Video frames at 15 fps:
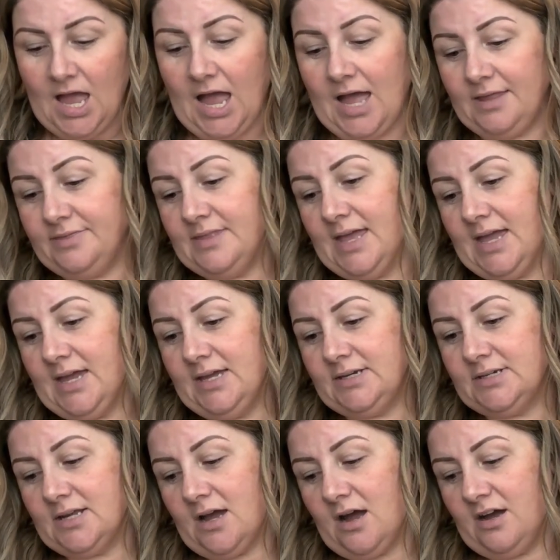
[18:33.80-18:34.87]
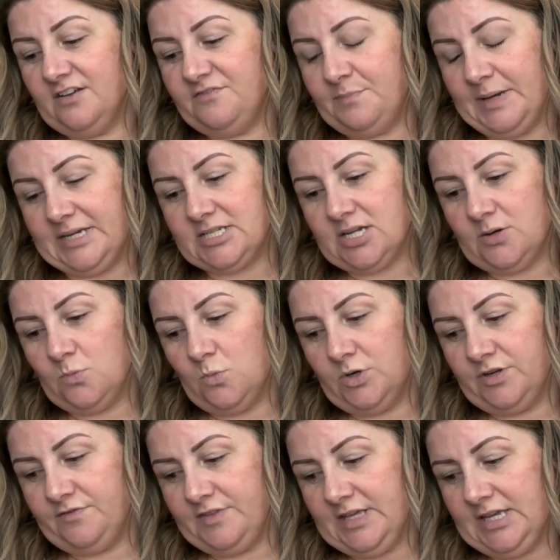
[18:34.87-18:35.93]
And then I've picked up
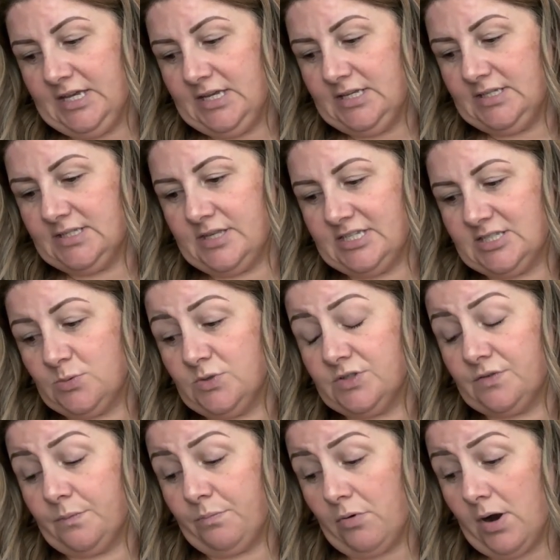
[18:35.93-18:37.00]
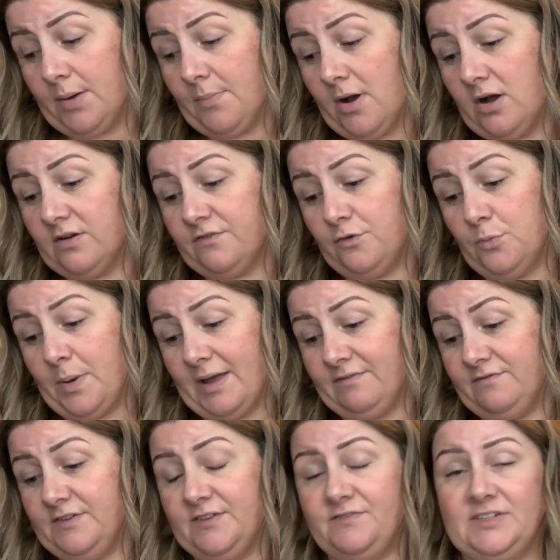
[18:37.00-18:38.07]
one of these. This was from Primark,
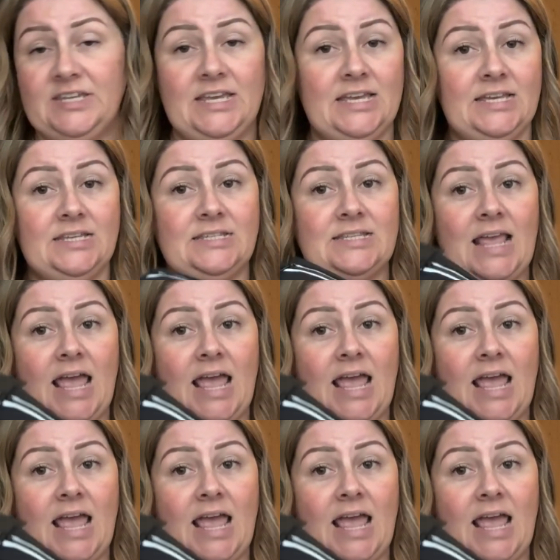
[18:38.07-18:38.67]
£4.50. It is